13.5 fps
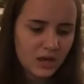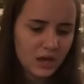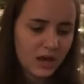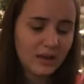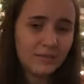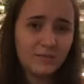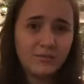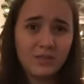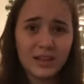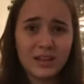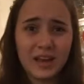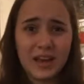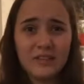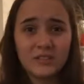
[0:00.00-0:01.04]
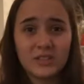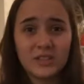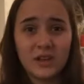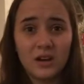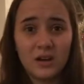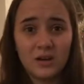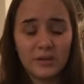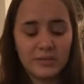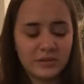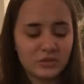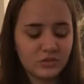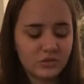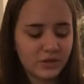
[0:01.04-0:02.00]
have a ton of
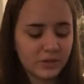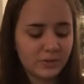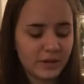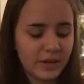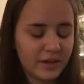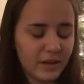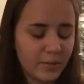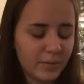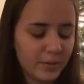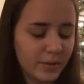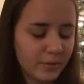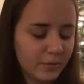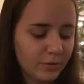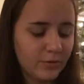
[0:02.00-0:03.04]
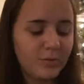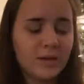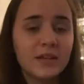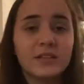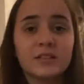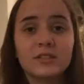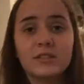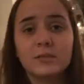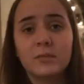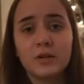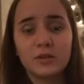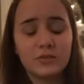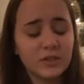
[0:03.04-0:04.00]
pictures that I want to hang up in my room and this is
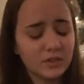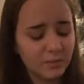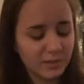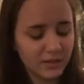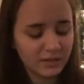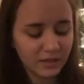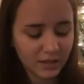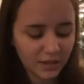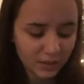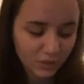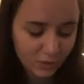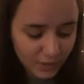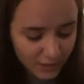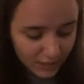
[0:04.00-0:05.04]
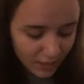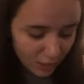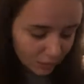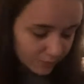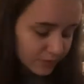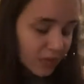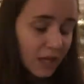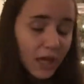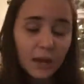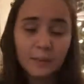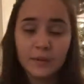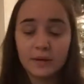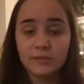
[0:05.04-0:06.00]
perfect because I can do that now.
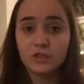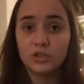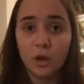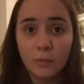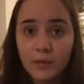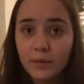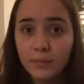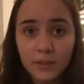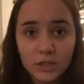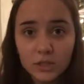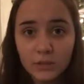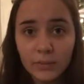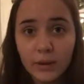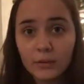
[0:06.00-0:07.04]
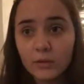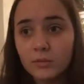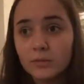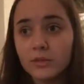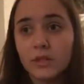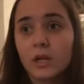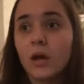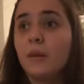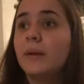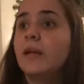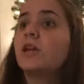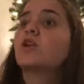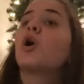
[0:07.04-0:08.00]
I'm gonna have so many pictures in my room, it's gonna
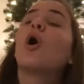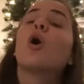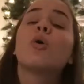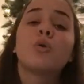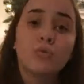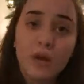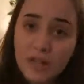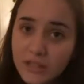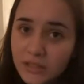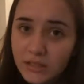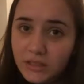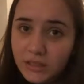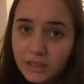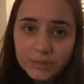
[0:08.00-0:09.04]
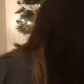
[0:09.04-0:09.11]
be crazy.